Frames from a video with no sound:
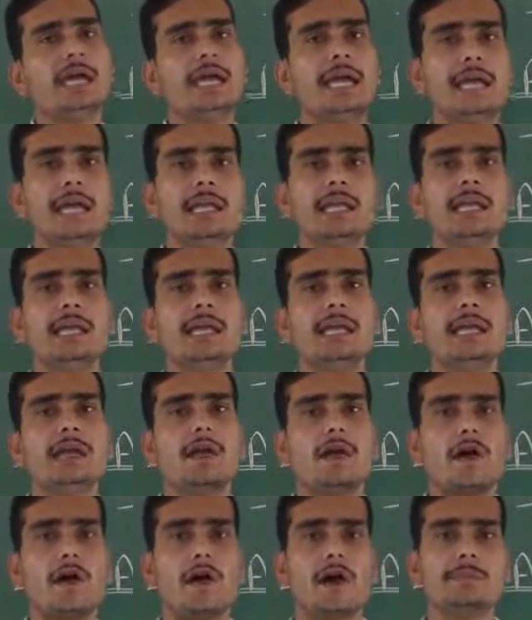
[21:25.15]

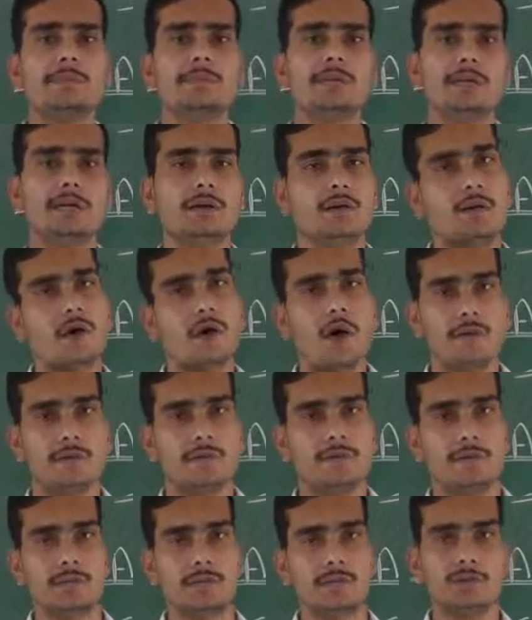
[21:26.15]
any of the
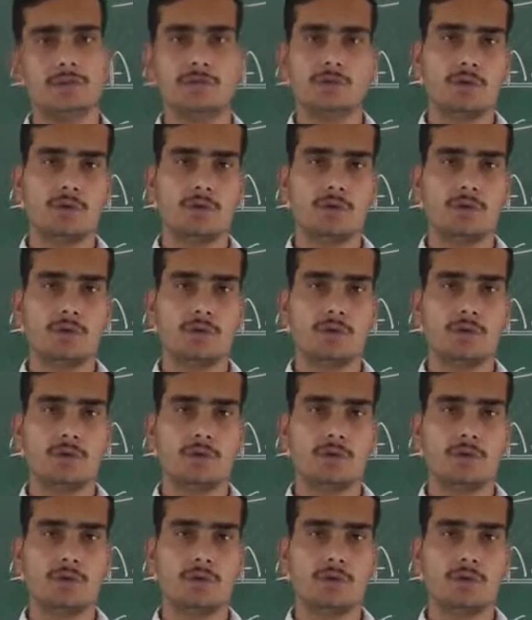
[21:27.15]
offer.